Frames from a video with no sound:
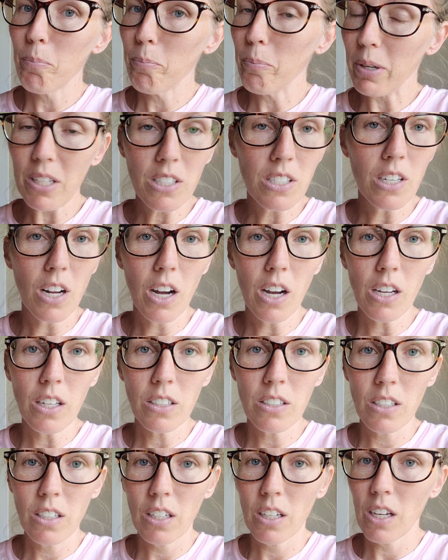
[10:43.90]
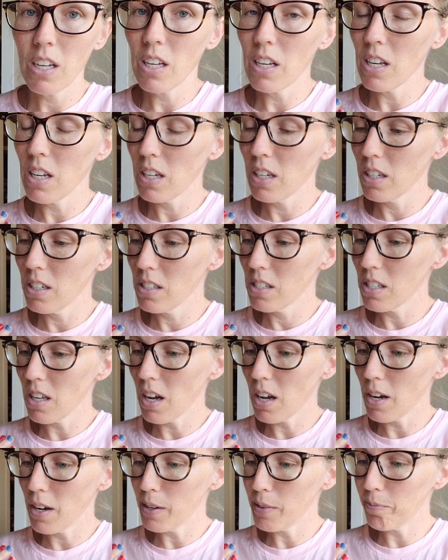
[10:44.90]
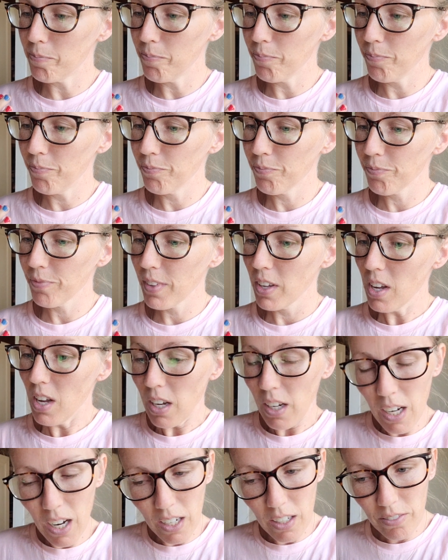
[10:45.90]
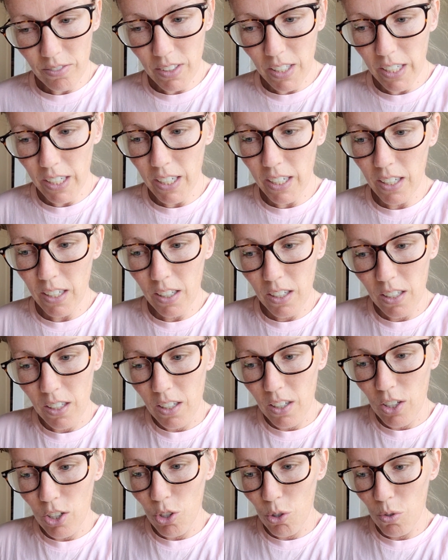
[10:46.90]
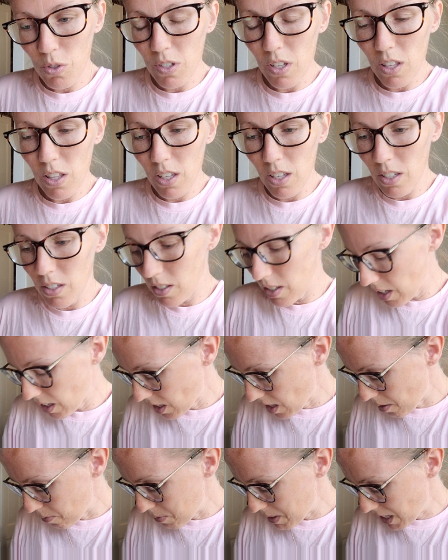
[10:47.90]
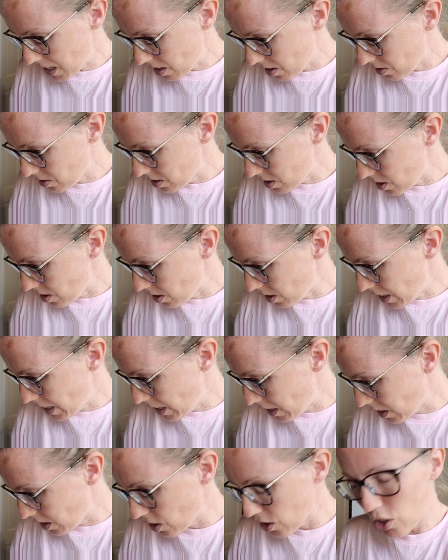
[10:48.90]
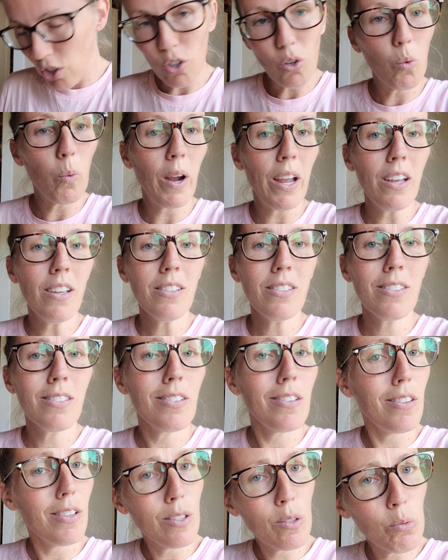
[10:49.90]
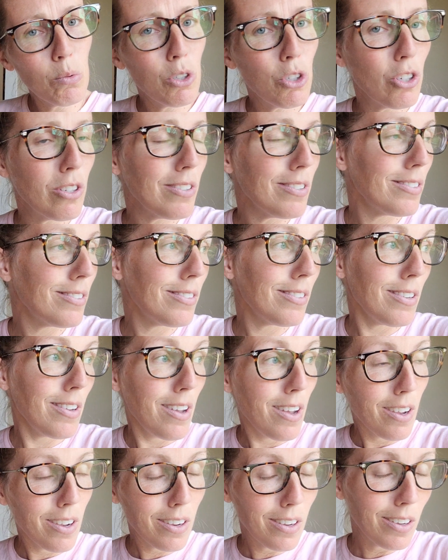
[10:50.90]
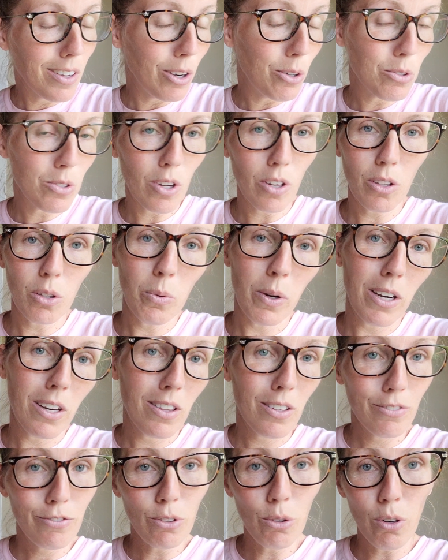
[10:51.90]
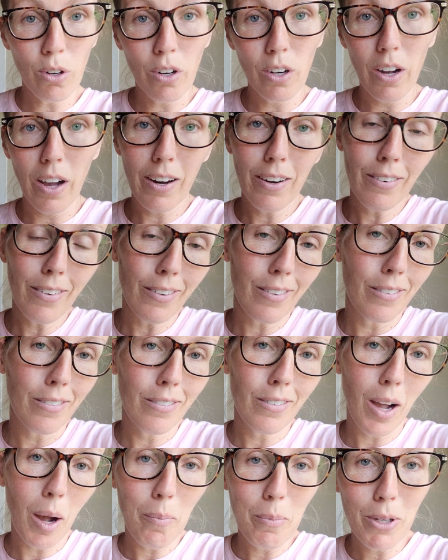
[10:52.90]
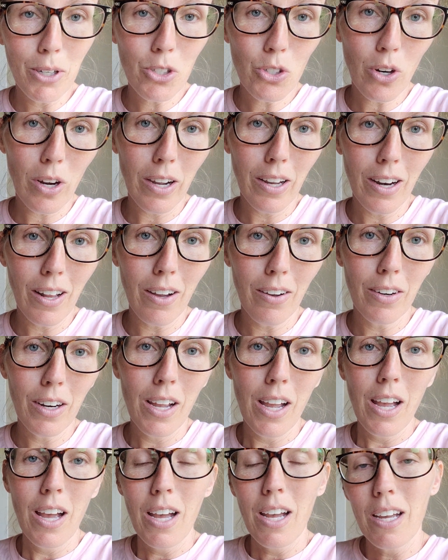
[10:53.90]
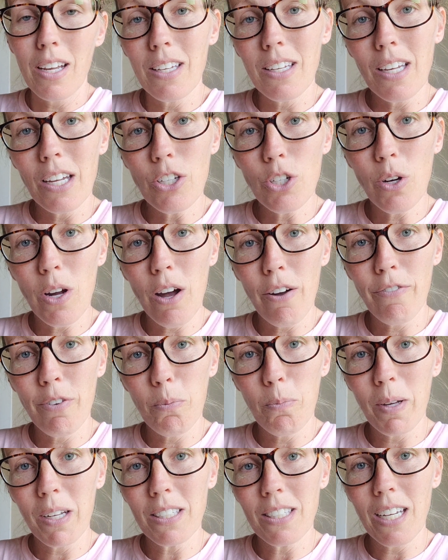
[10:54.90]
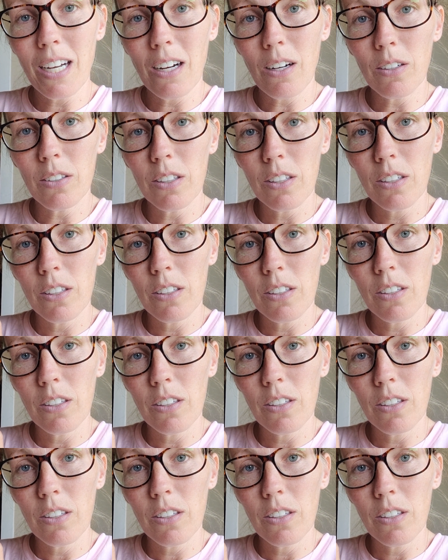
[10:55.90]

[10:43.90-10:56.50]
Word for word: but it's not. It is um, kind of like you see these that come down to like your waist. This one just goes all the way to the floor. I don't know. I'm going to try it out. Get your outfit picked out.